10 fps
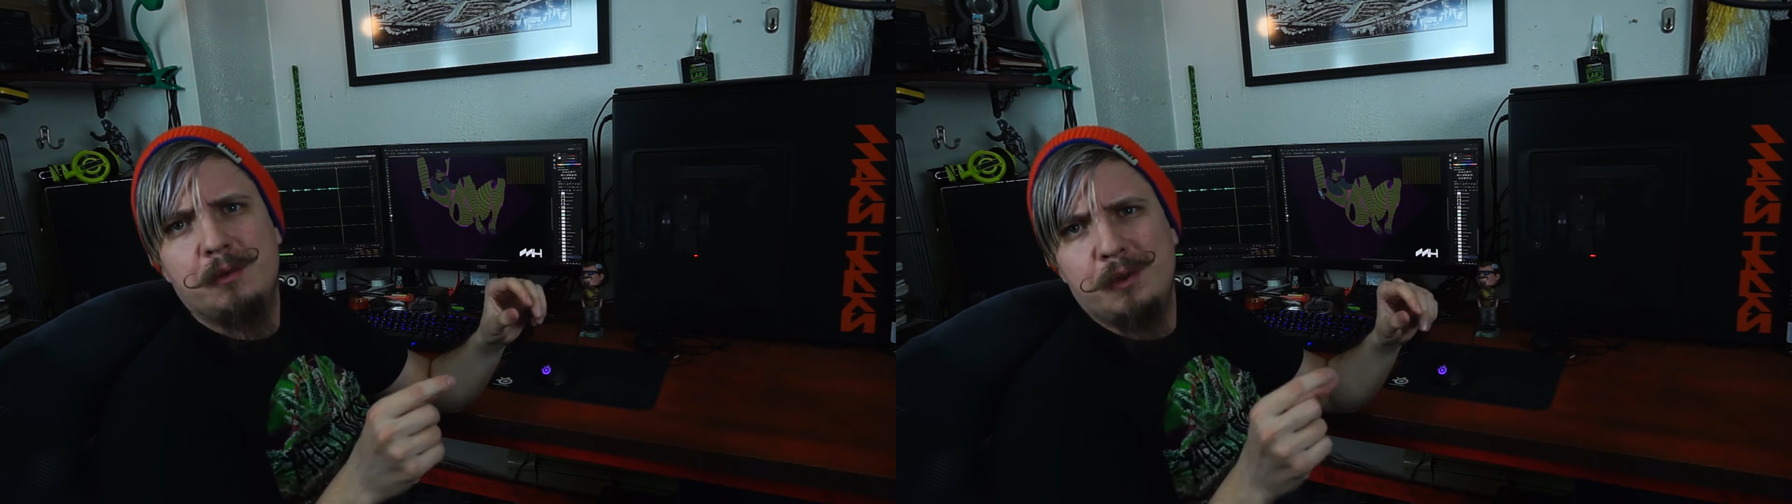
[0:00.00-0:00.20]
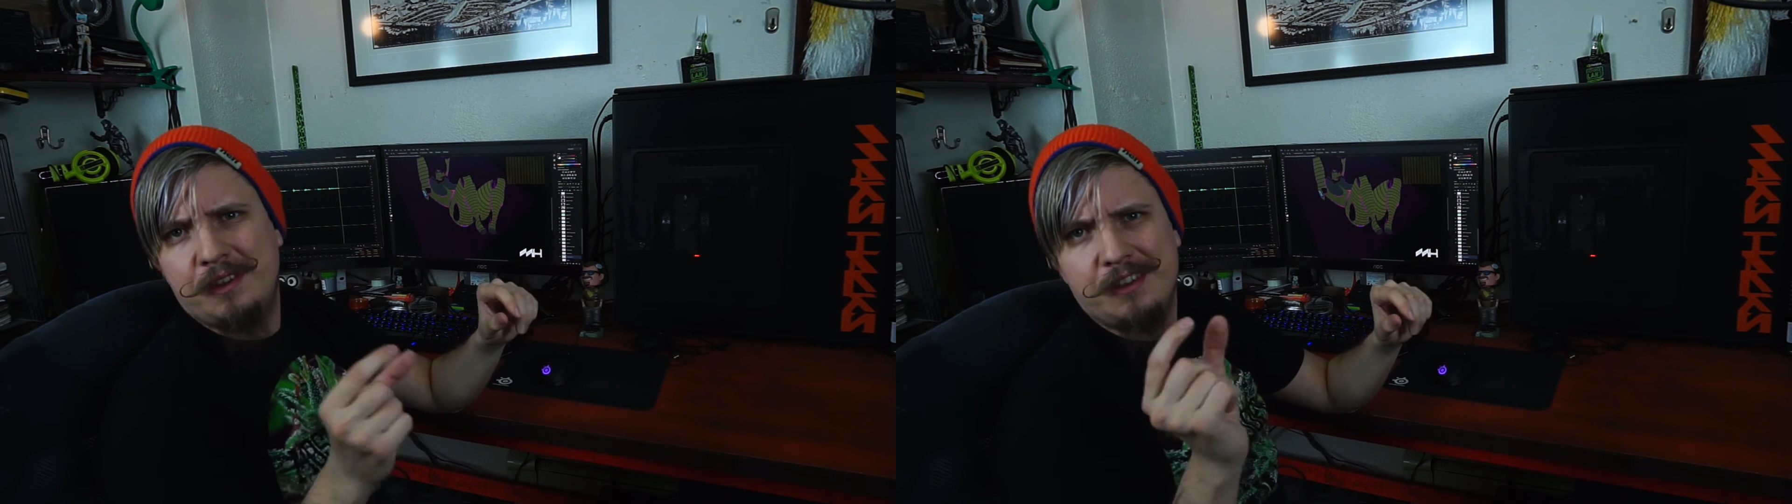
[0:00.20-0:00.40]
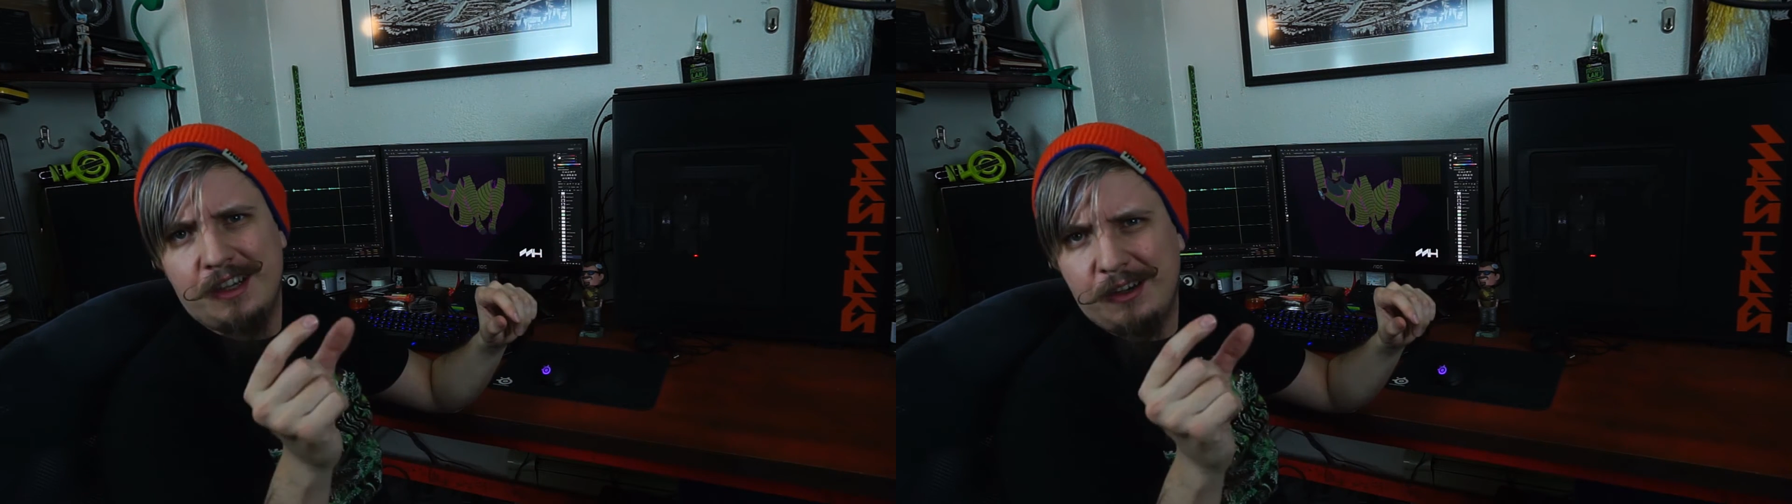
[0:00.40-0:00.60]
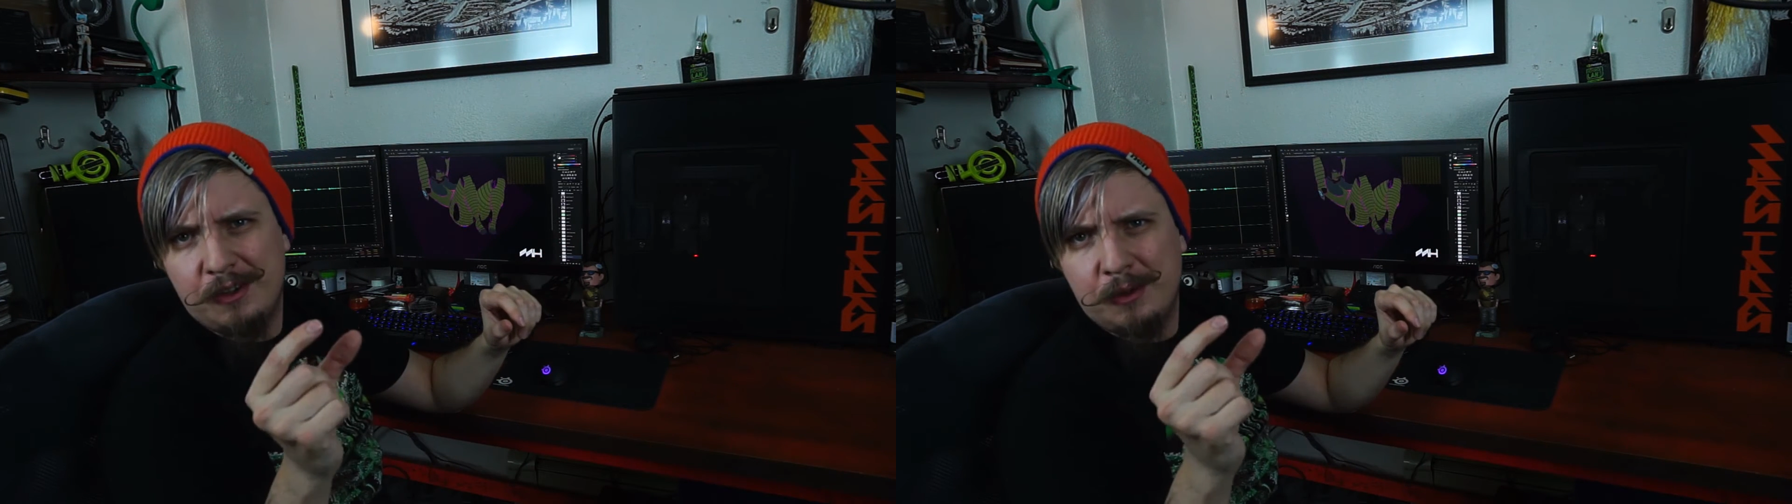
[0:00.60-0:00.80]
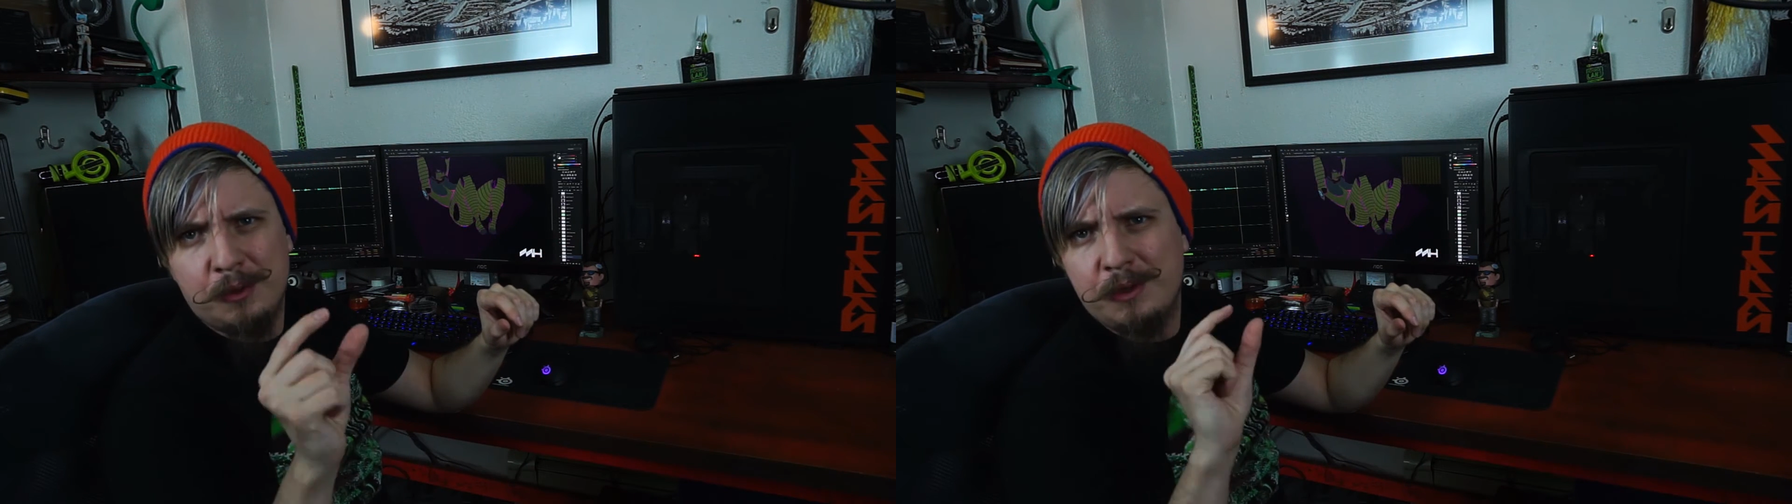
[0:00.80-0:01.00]
with the
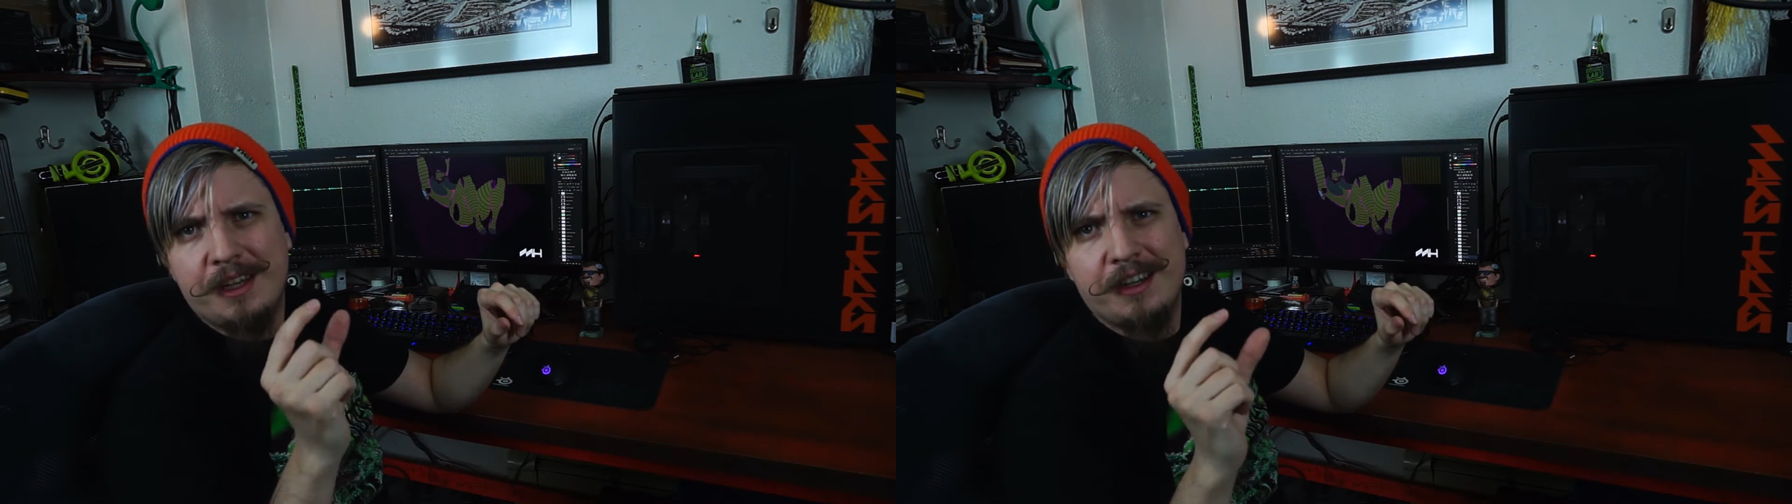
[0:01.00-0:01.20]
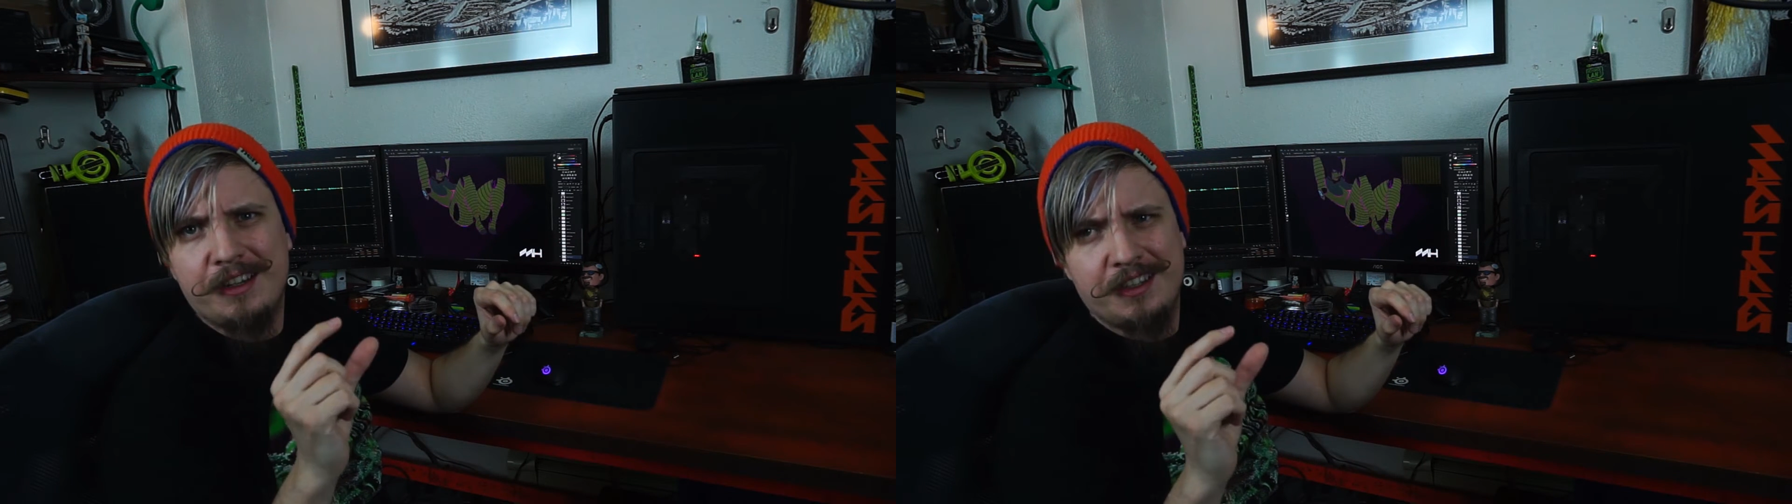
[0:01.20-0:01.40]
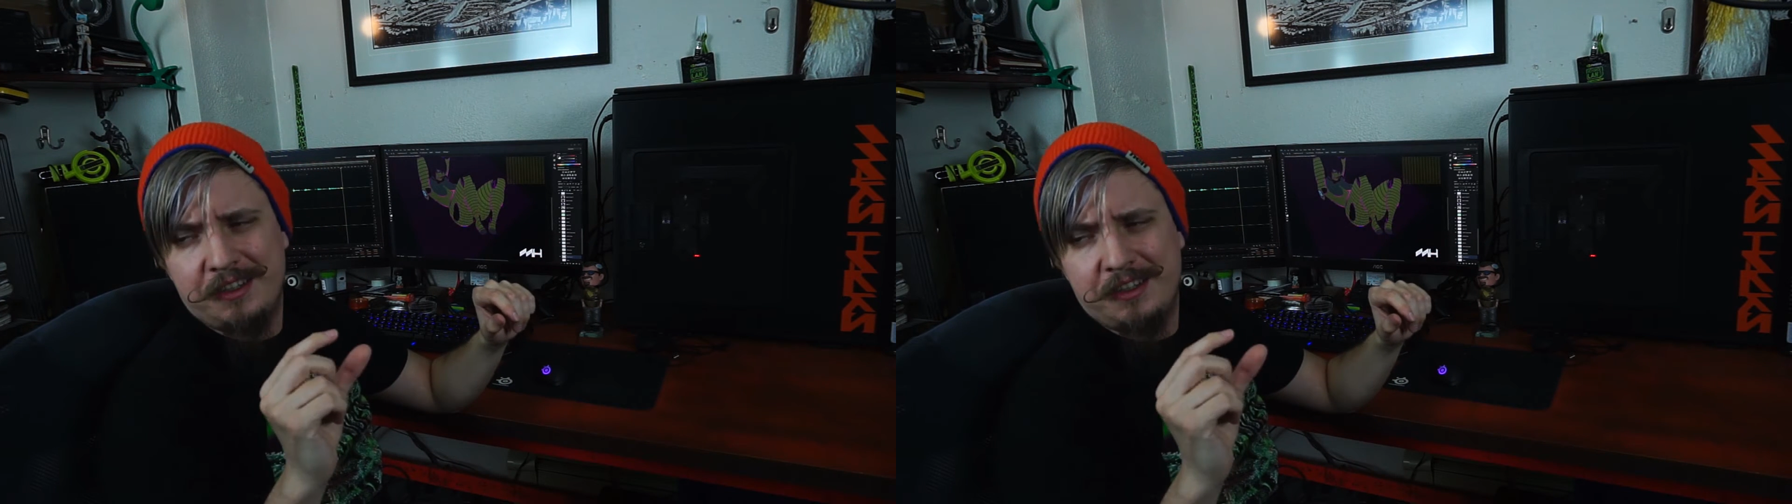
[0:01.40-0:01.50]
dongle like a